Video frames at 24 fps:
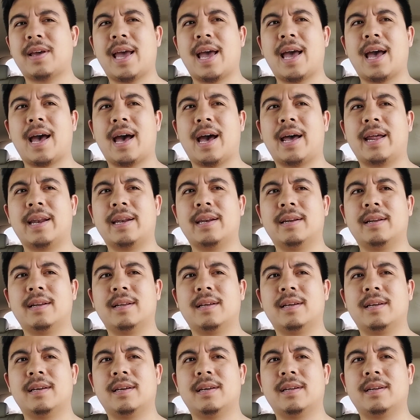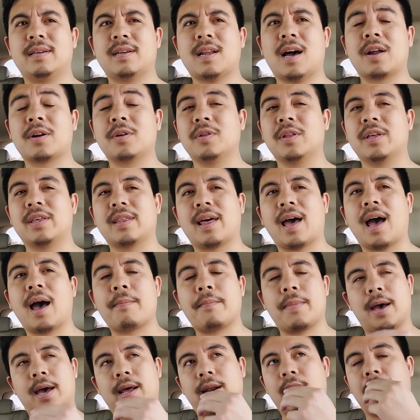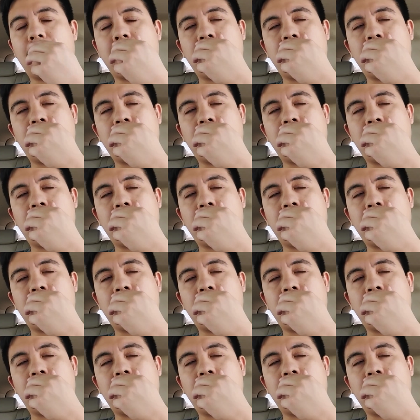And not only that, man,